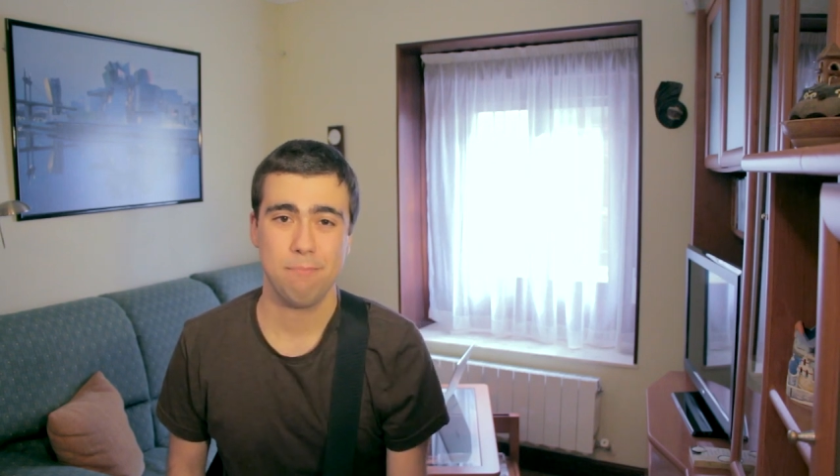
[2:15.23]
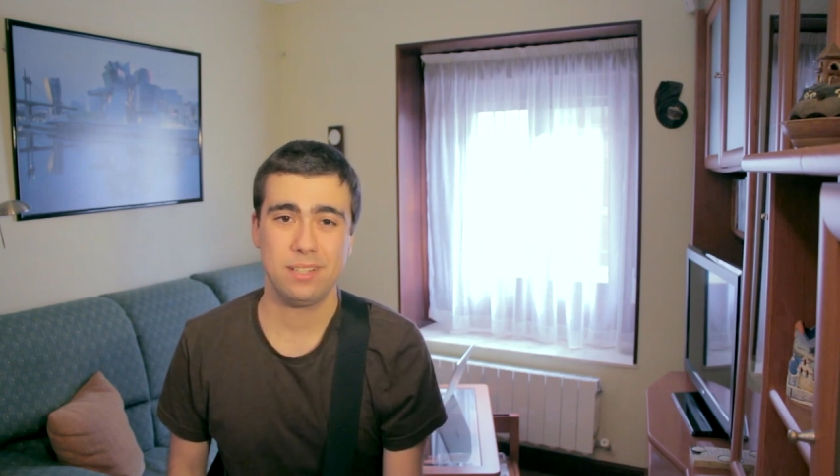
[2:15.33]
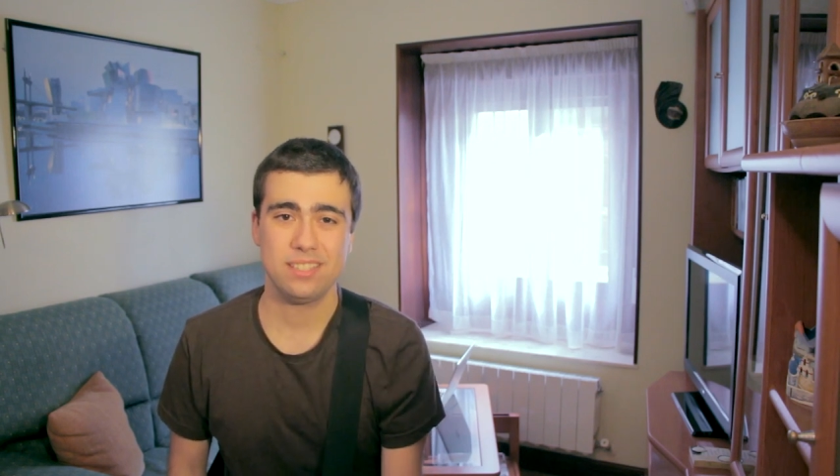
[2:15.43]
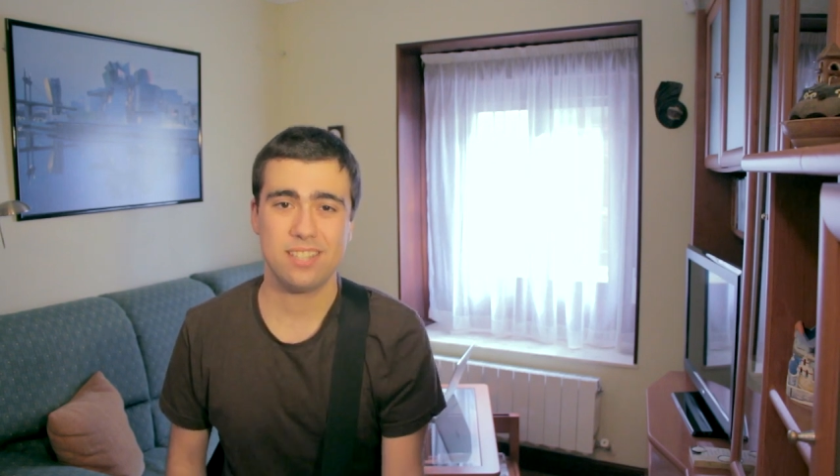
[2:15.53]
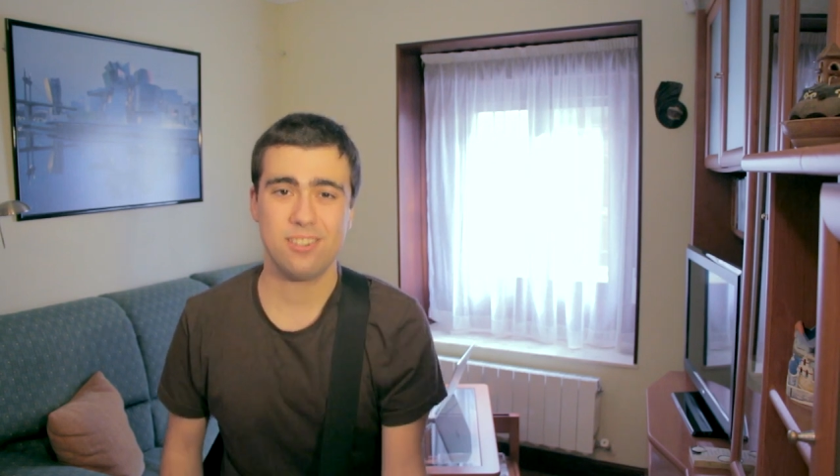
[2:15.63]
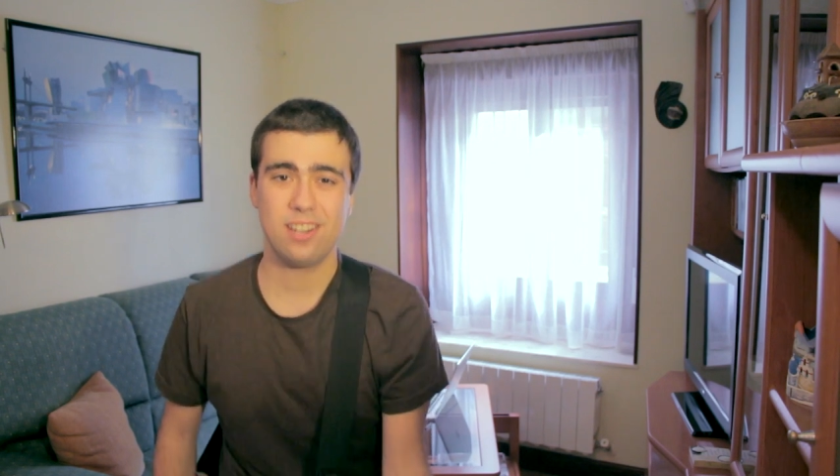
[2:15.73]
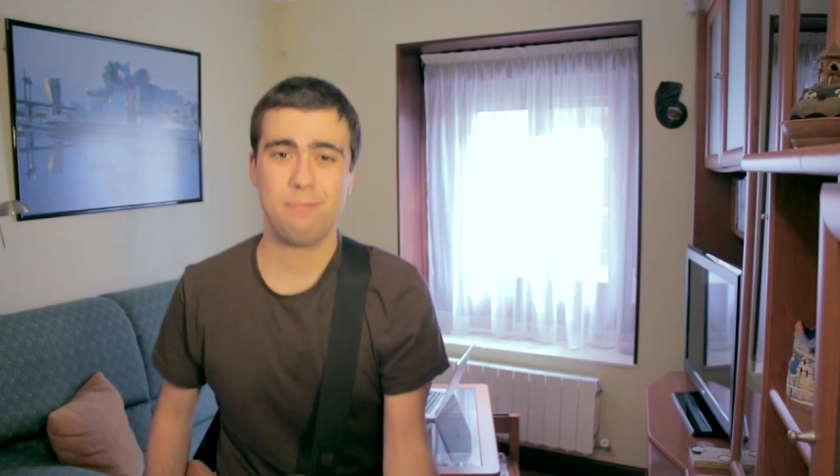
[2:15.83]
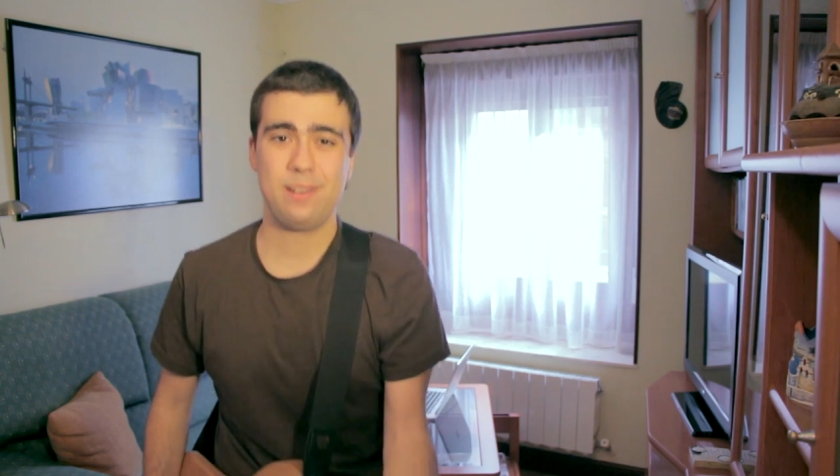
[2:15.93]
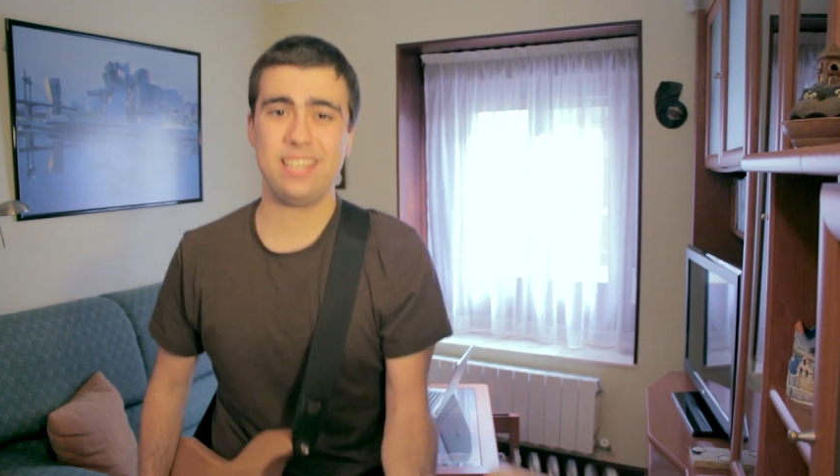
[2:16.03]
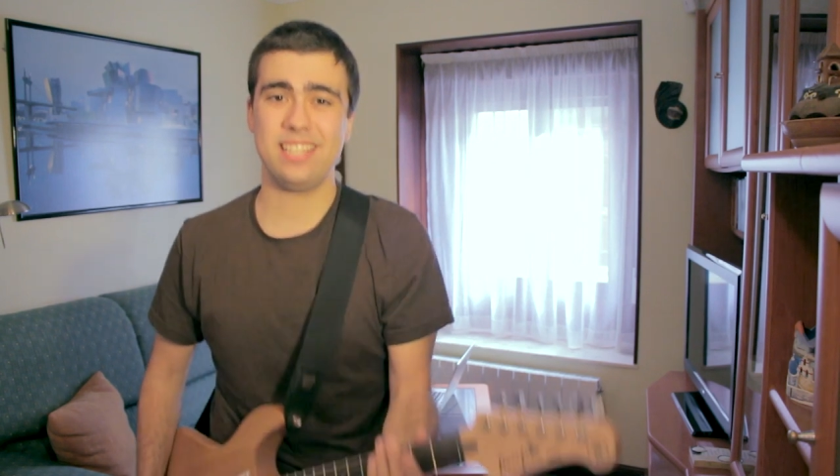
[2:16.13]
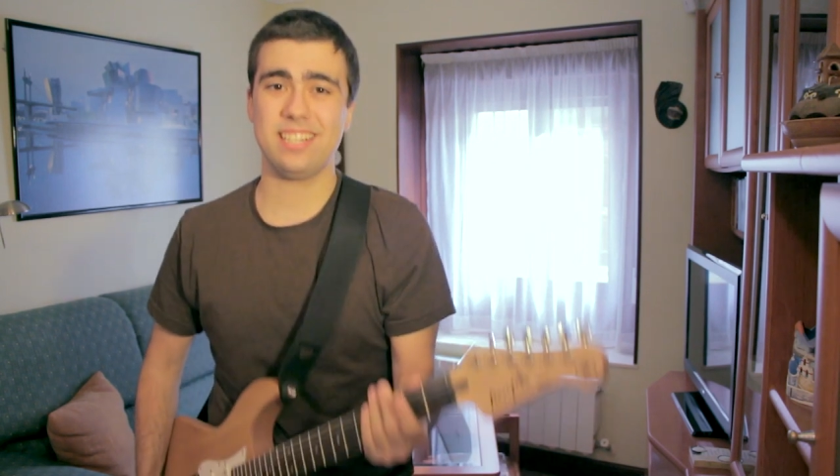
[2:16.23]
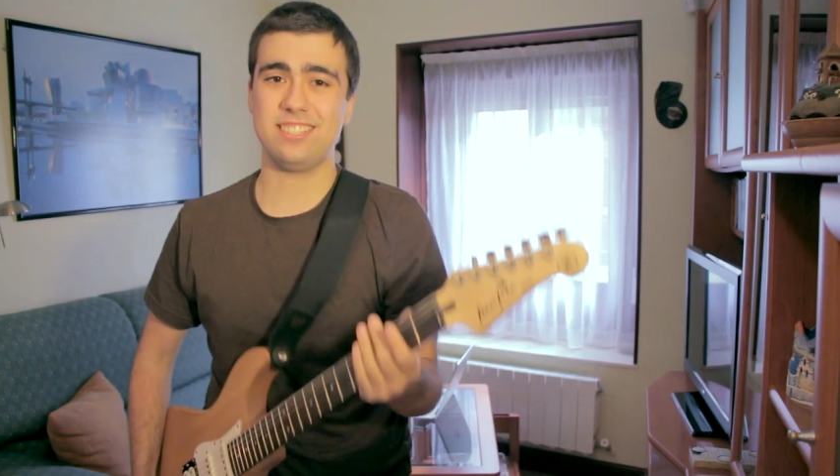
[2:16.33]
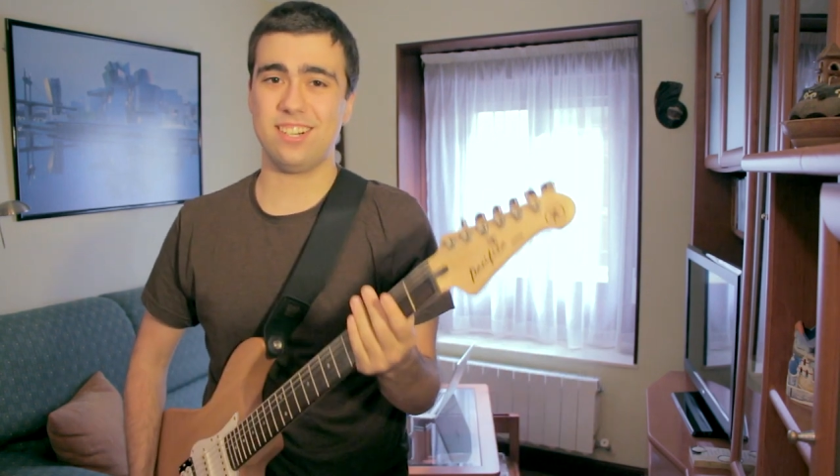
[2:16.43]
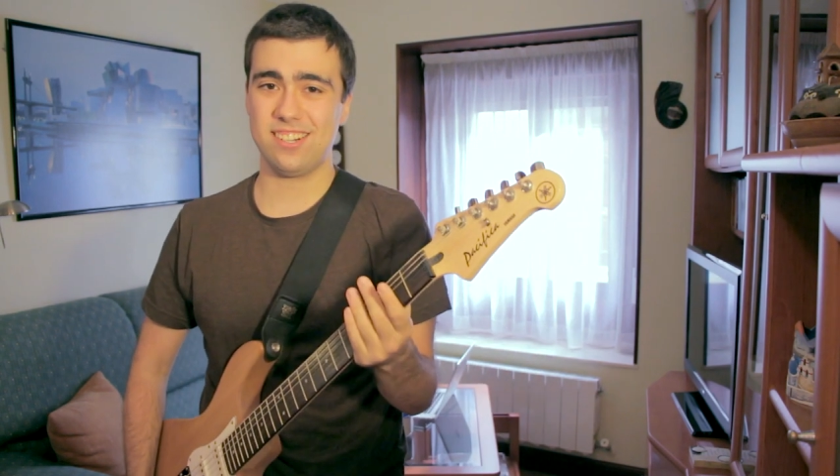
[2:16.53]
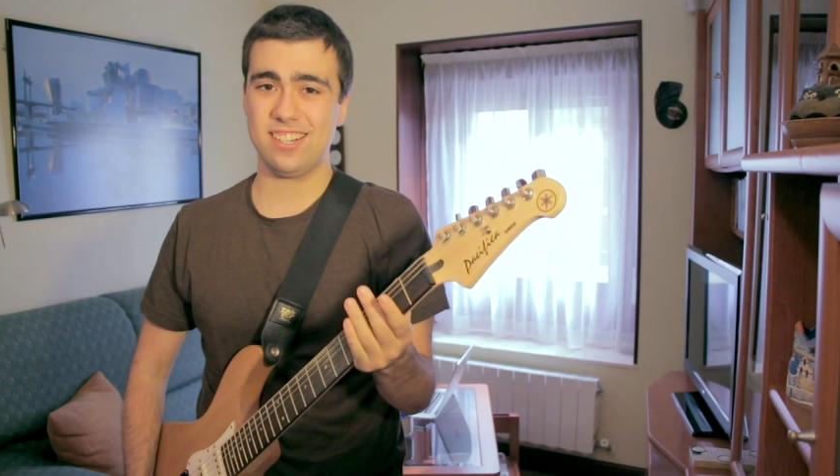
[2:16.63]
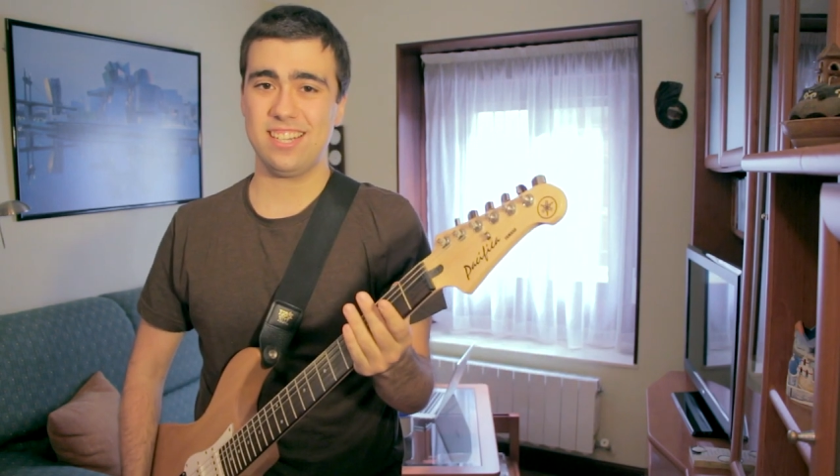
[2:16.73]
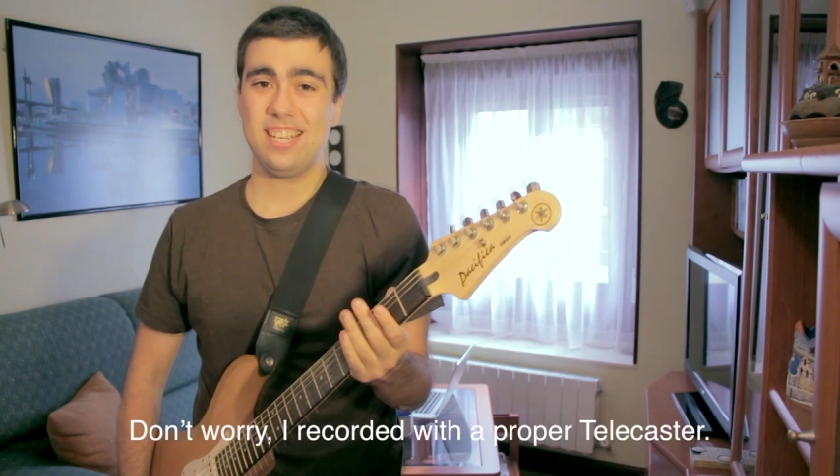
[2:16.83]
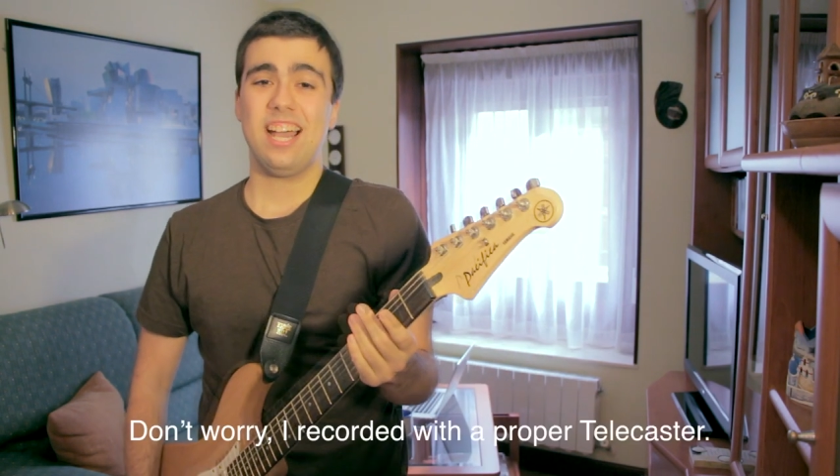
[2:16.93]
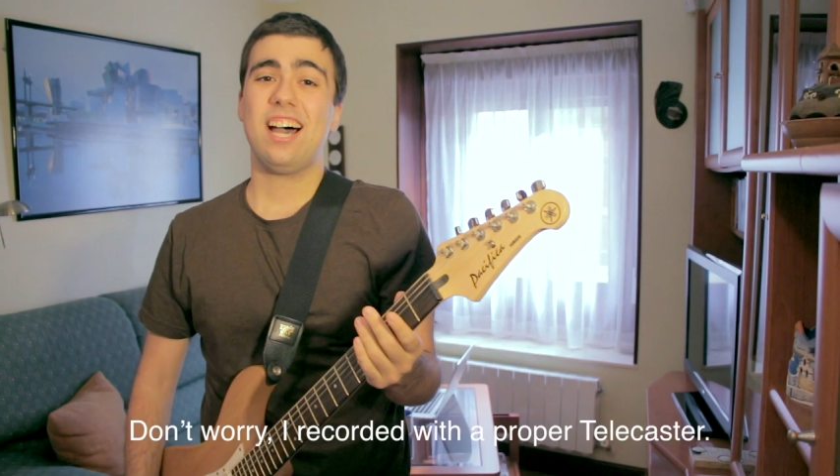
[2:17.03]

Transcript: But now I play the guitar